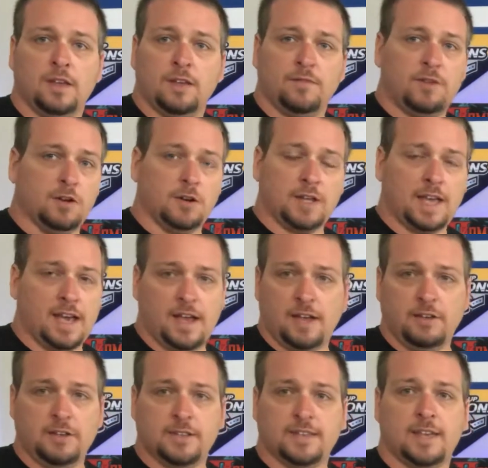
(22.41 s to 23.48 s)
If you're a guy
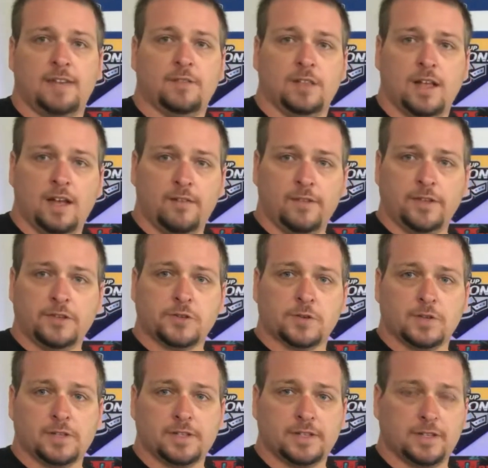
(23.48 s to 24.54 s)
and you just have a lot of
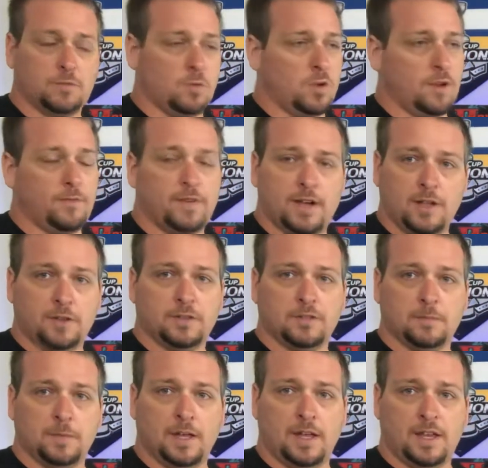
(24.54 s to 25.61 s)
interest and want to follow
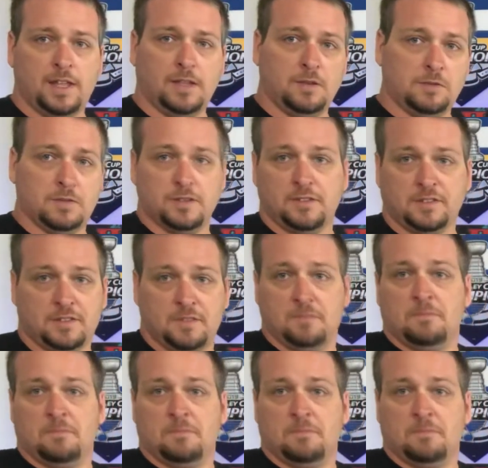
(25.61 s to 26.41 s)
somebody who just